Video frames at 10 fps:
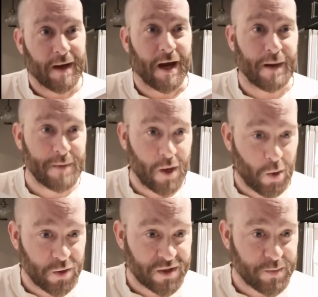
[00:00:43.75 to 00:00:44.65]
I'm your
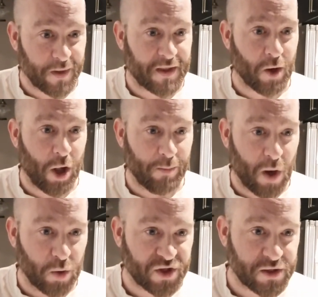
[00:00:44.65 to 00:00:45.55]
host with the
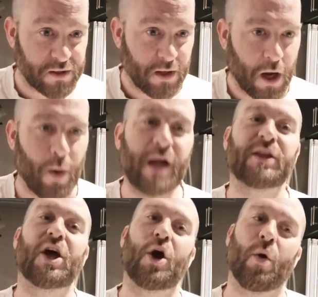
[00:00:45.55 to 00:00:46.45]
almost. Oh,
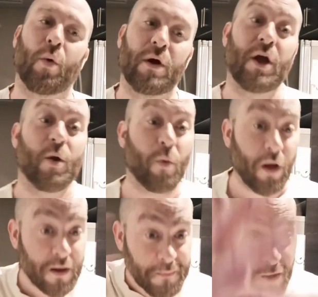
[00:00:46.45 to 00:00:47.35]
hello.
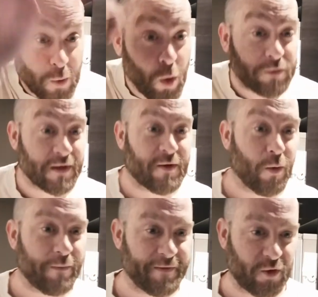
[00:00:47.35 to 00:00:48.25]
Welcome to
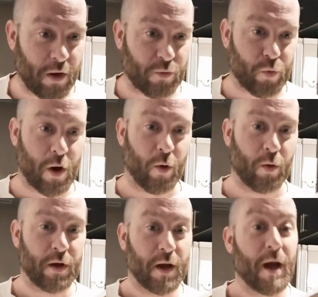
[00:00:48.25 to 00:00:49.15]
Cawfee Talk, Ro.